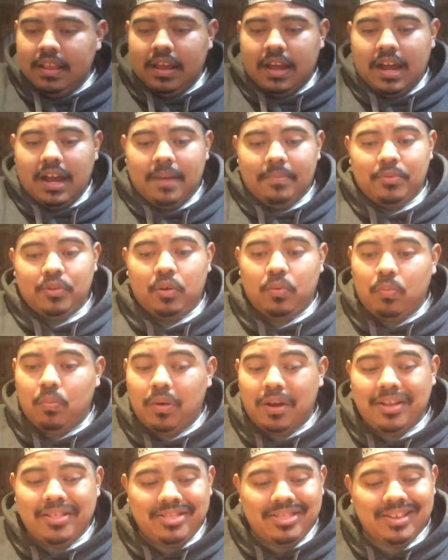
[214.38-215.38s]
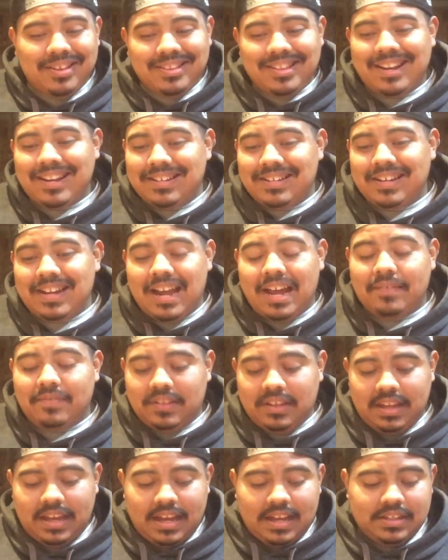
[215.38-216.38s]
Um, the one thing that I did have
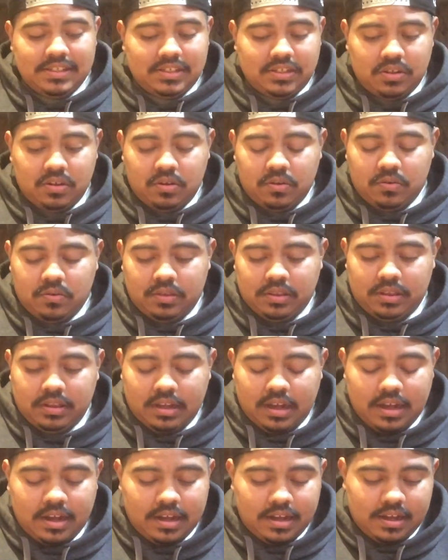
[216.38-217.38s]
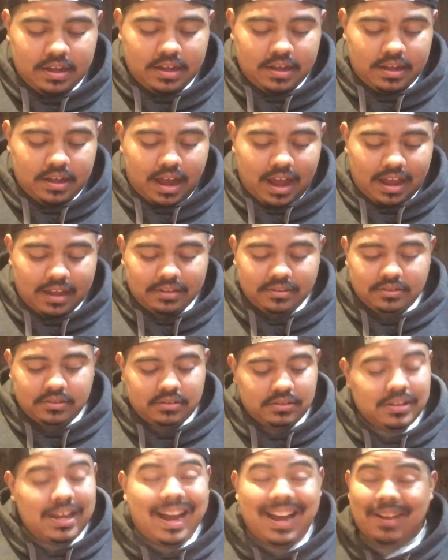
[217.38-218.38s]
to get, so uh, I
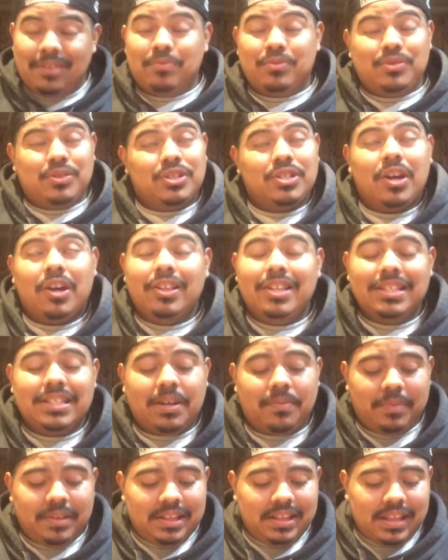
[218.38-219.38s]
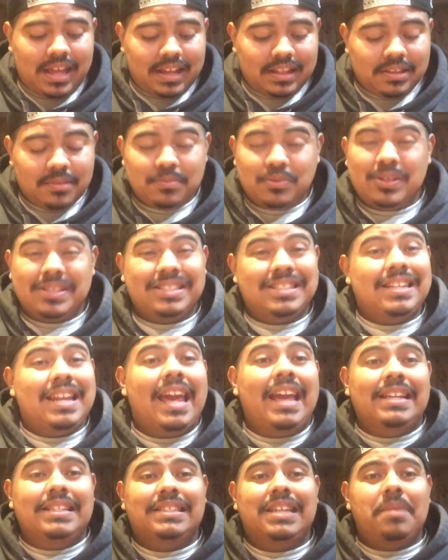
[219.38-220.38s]
I saw these, I really liked them, so I said,
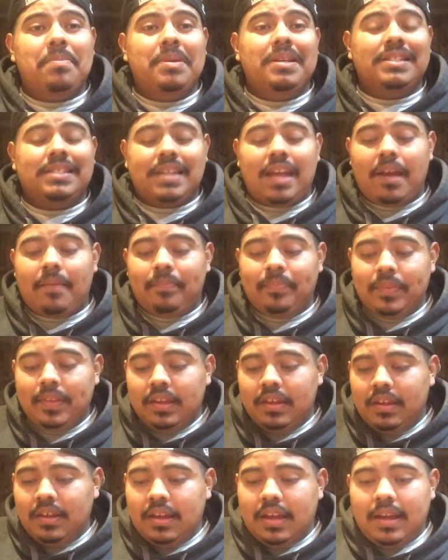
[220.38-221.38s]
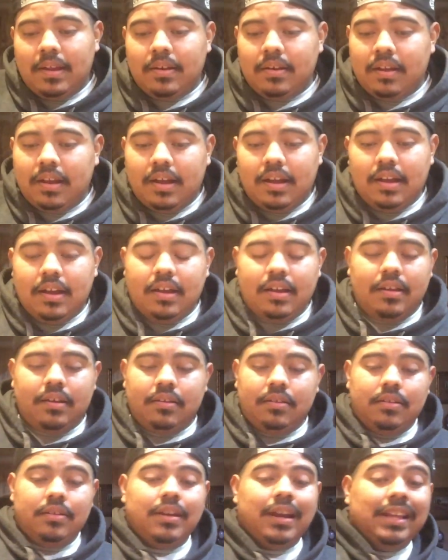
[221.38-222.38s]
hey, send me a set, and uh,
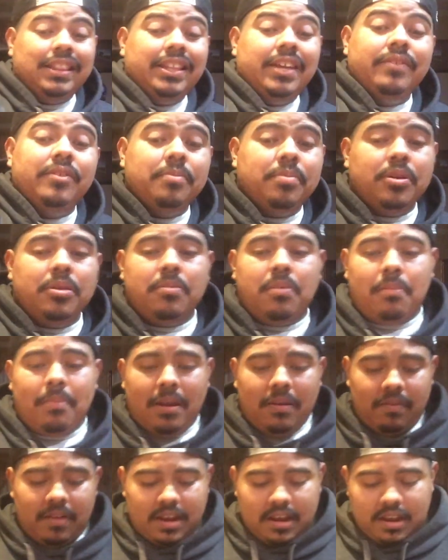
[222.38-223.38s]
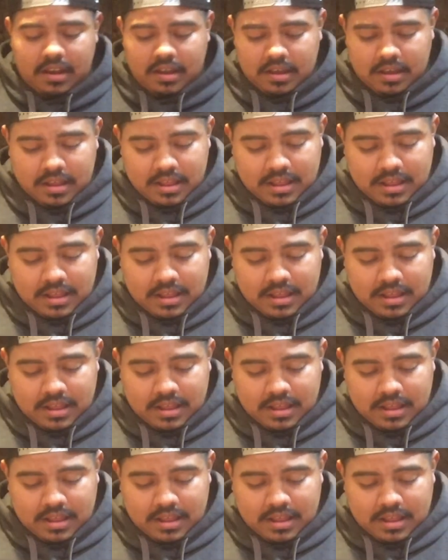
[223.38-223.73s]
I'd love to put them on my rig.